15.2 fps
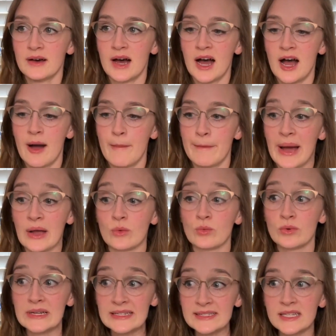By
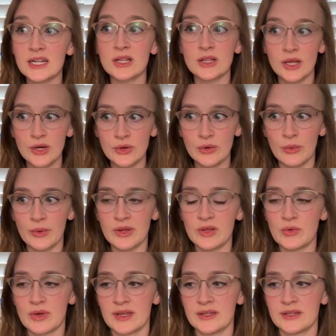reason alone,
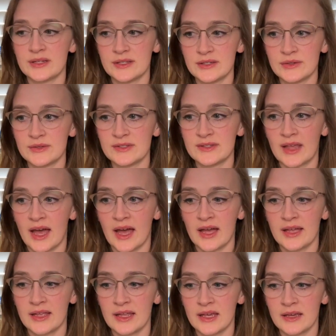you can deduce
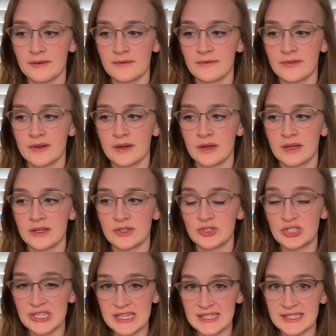that if
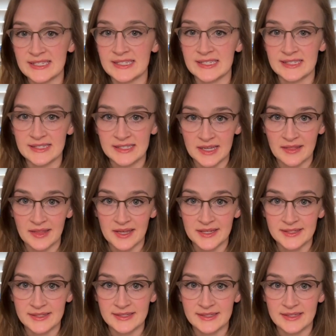Jesus is
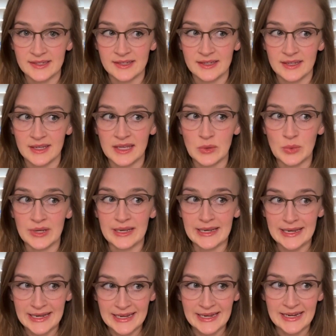sinless, he would
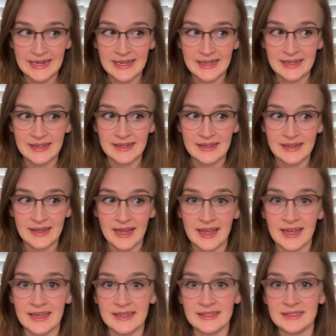need
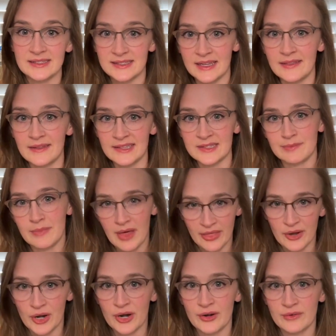a sinless
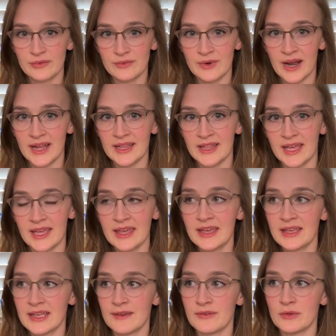mother, right? Like
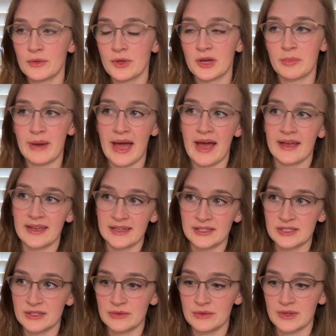if you look back
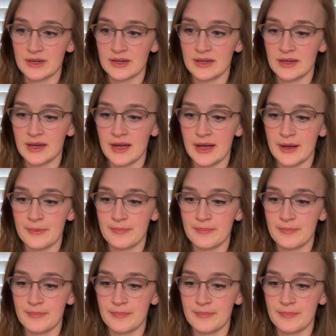into the